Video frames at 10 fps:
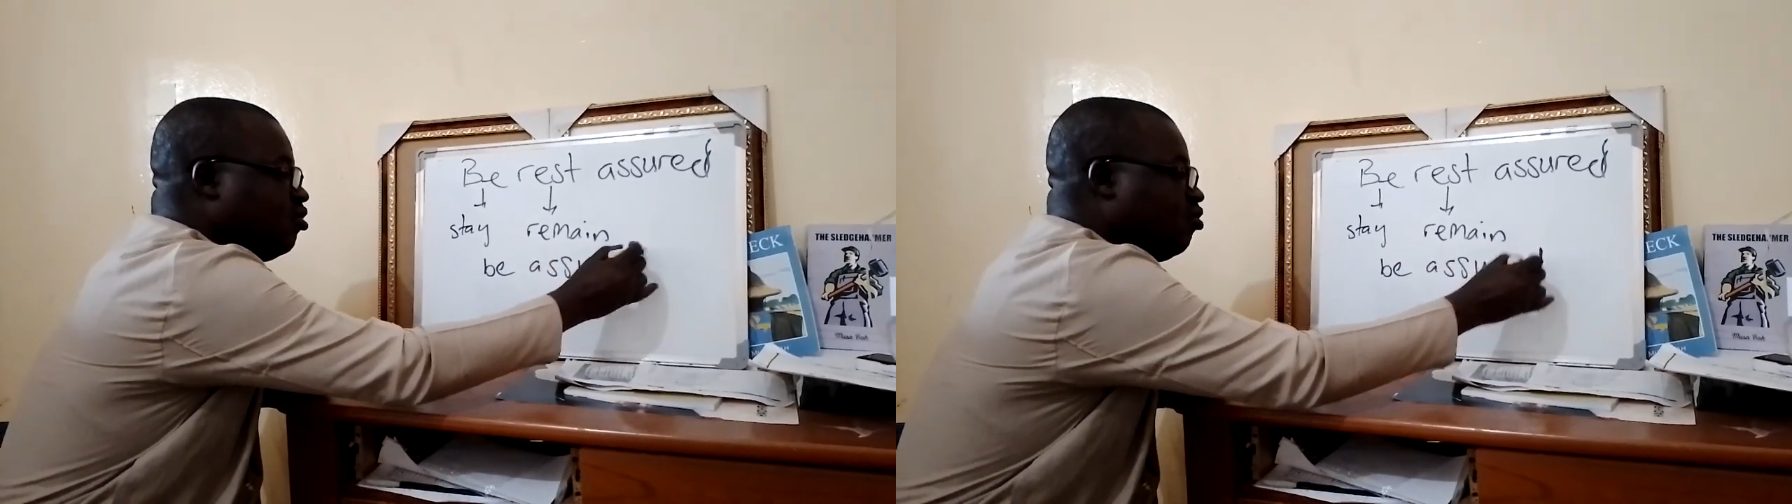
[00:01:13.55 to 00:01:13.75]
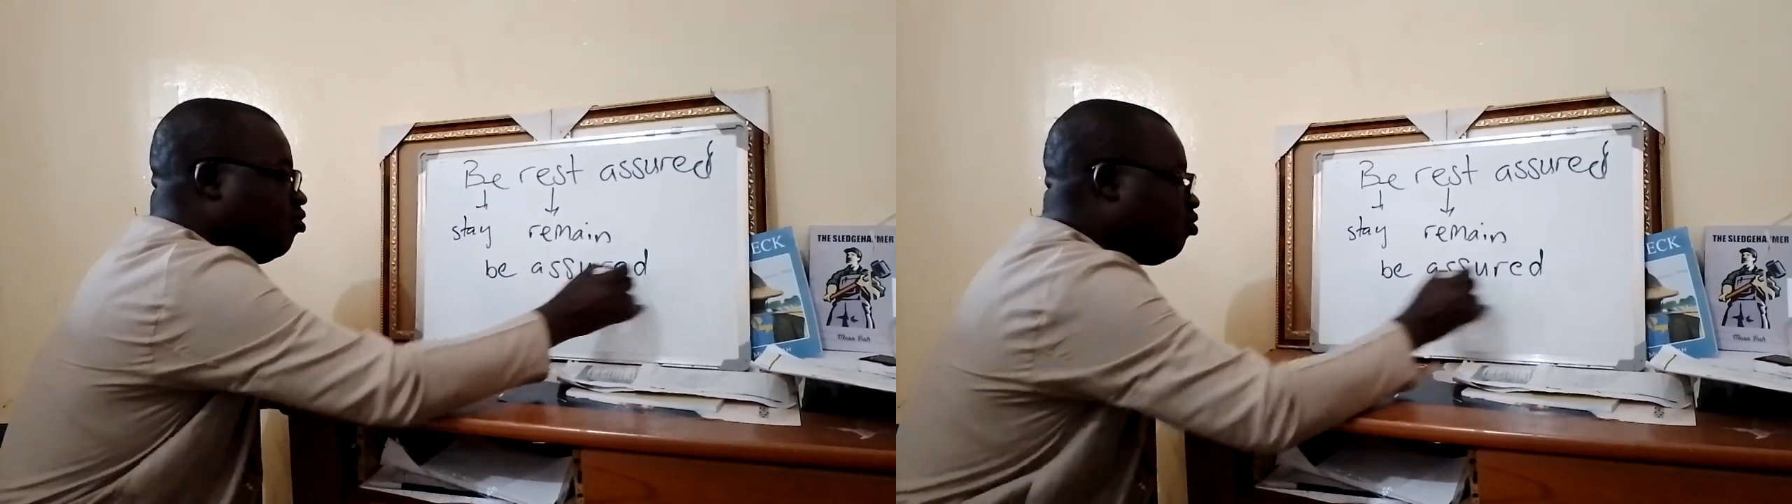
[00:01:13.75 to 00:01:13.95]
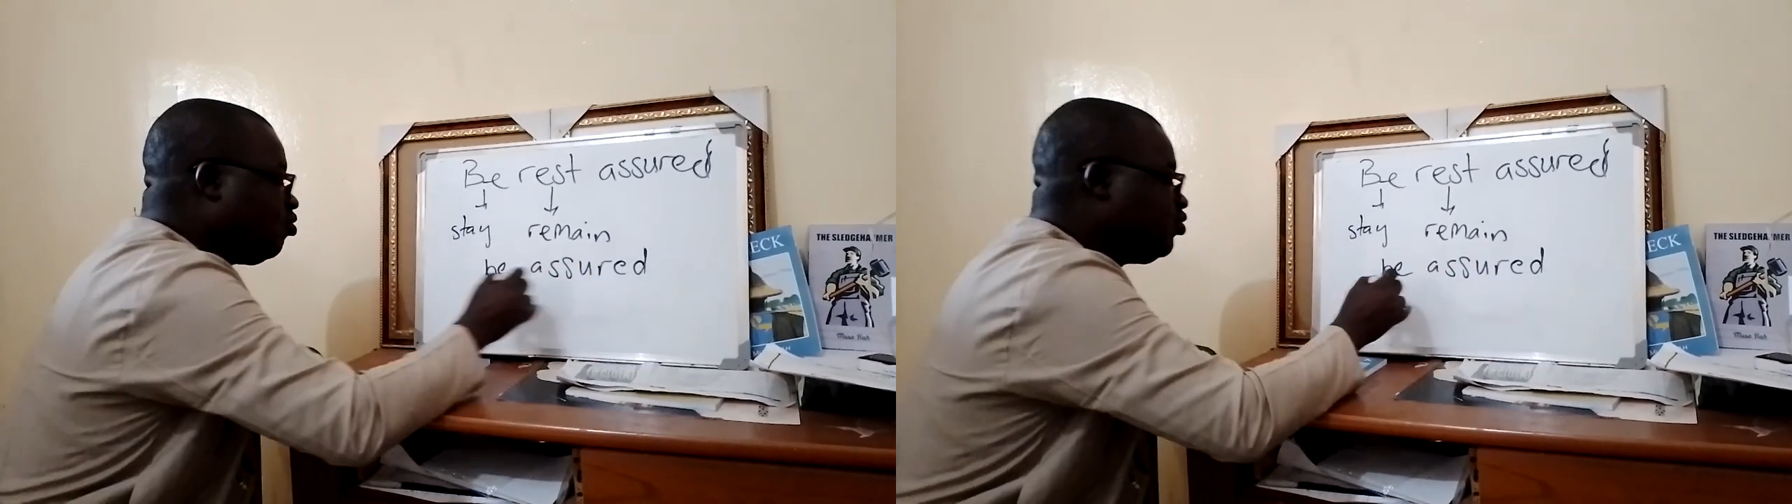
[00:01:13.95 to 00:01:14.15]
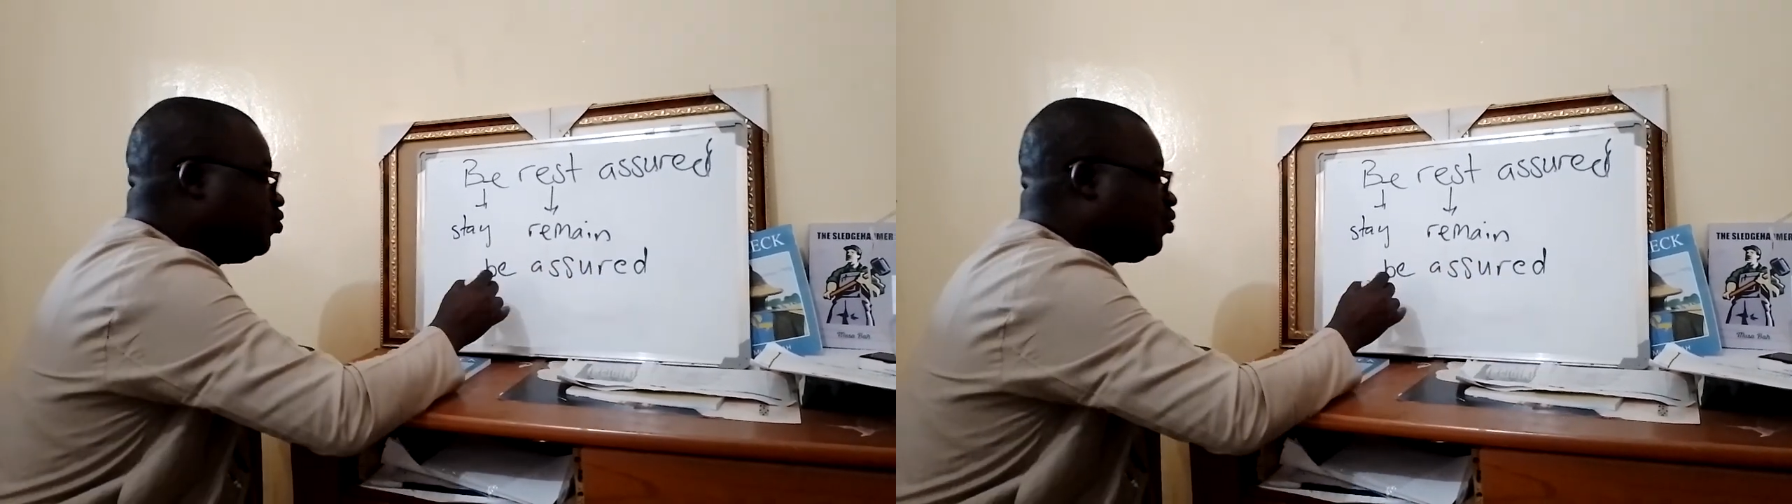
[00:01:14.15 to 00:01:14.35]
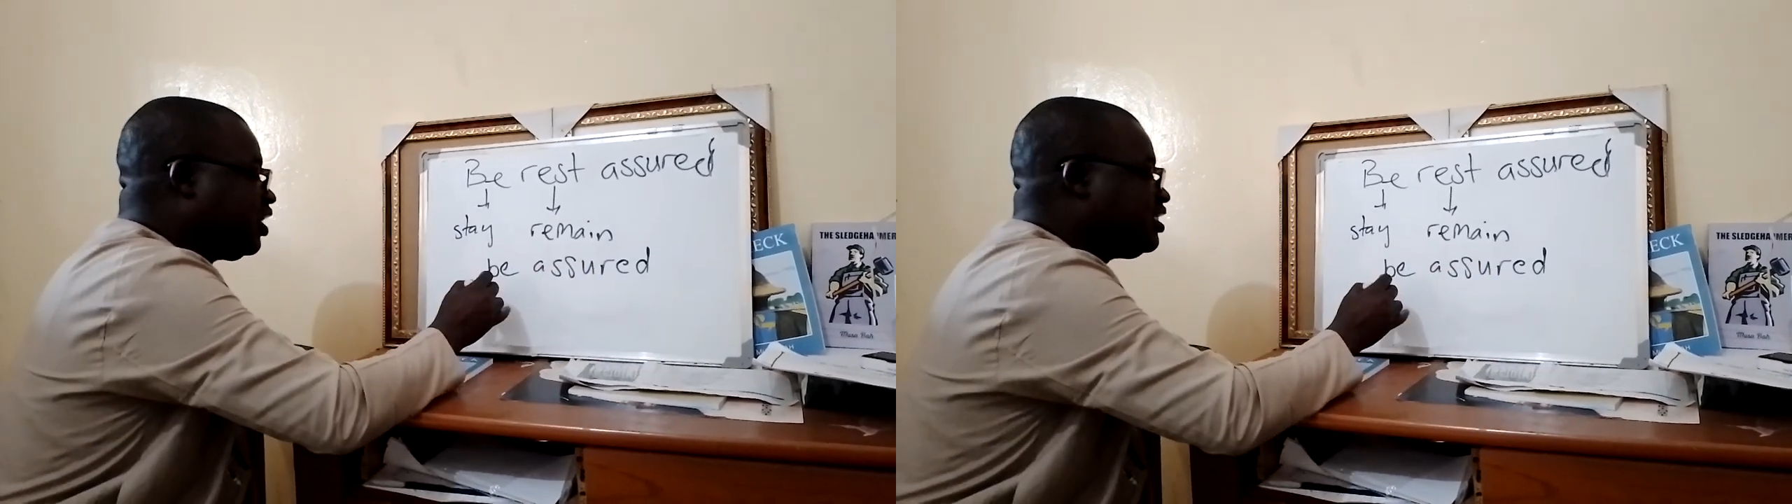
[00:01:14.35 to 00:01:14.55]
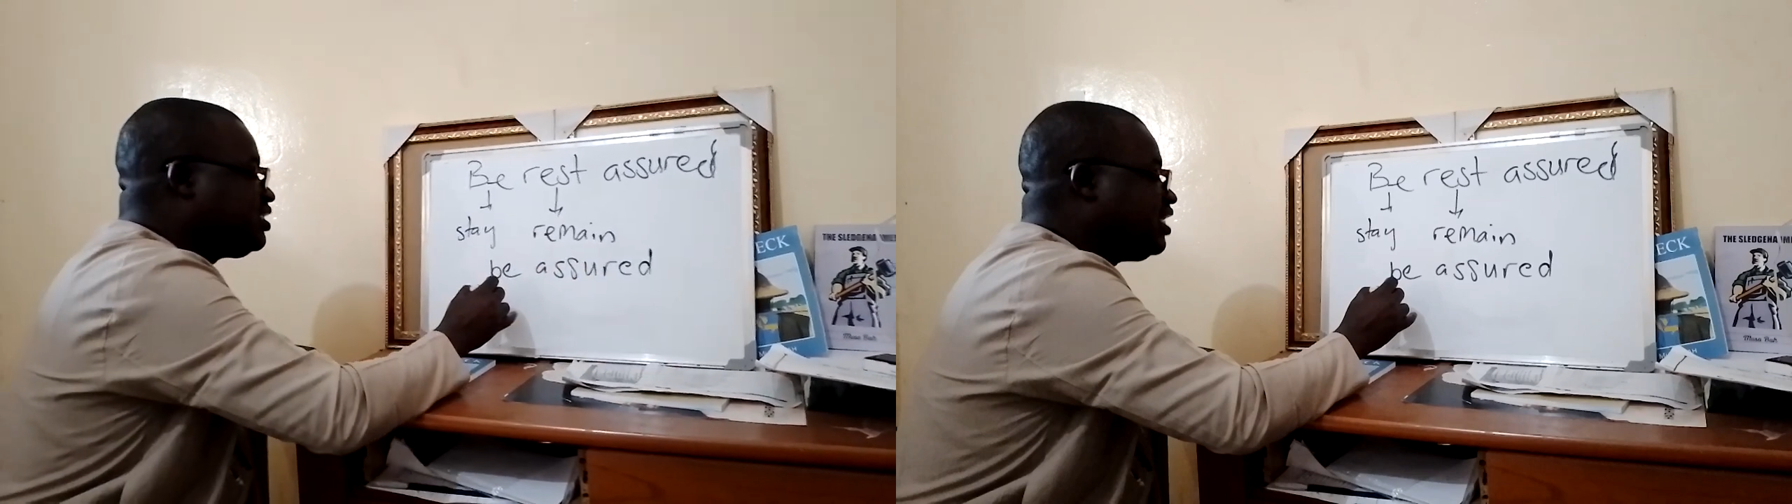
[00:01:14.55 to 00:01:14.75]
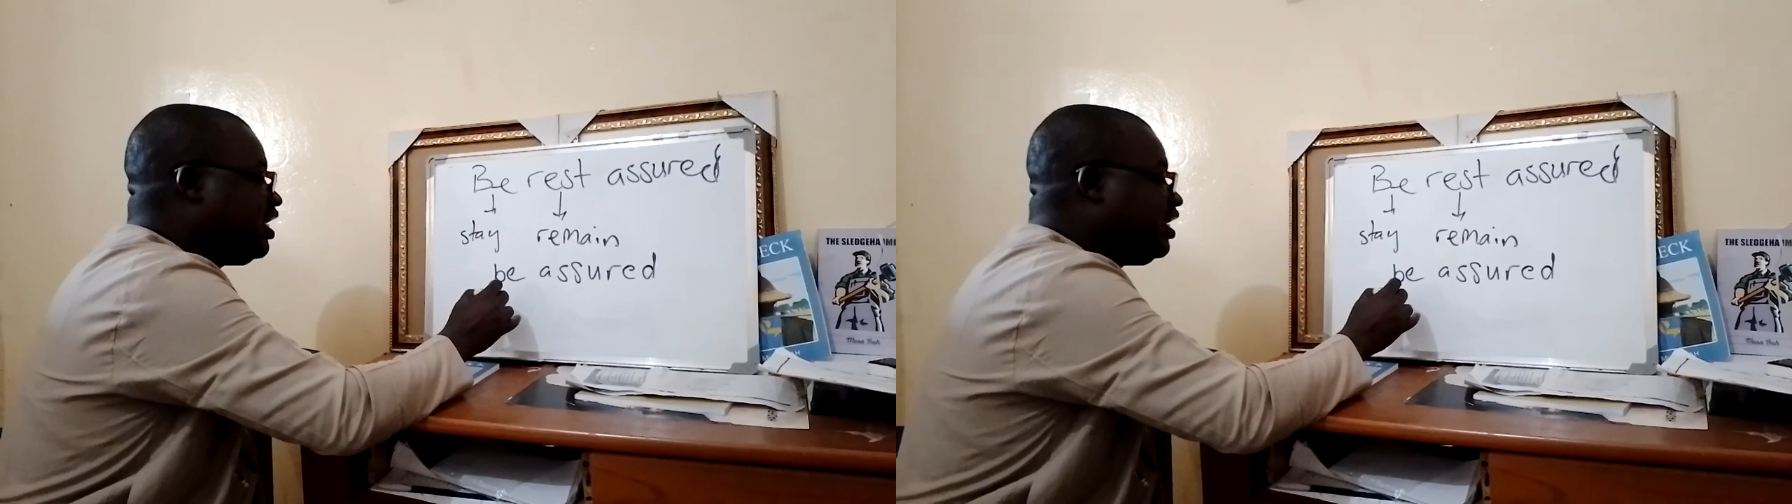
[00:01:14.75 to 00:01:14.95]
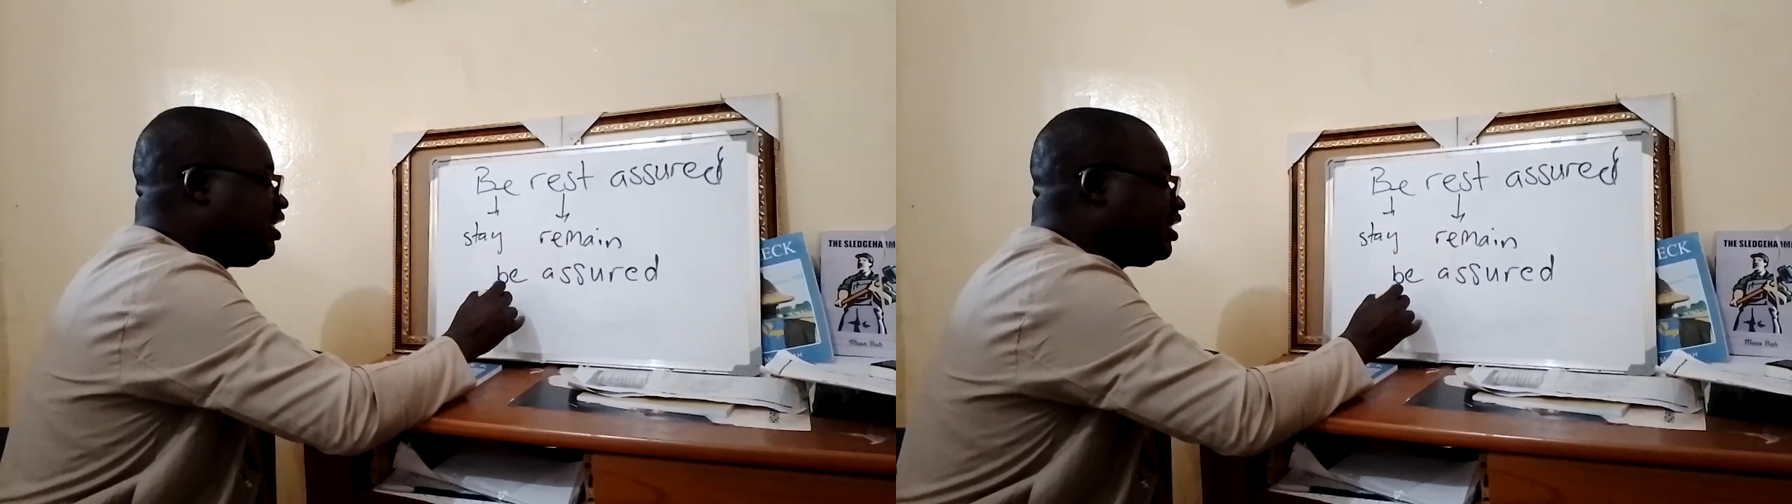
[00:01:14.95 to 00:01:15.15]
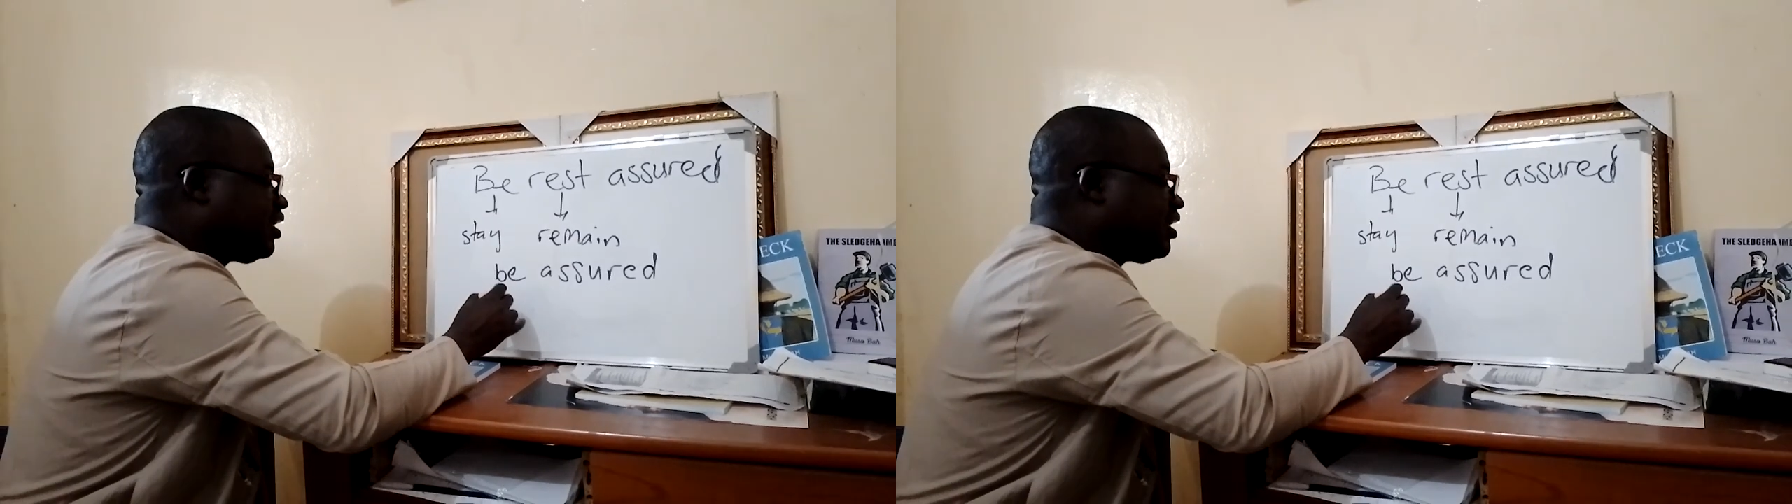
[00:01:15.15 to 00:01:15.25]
or you can say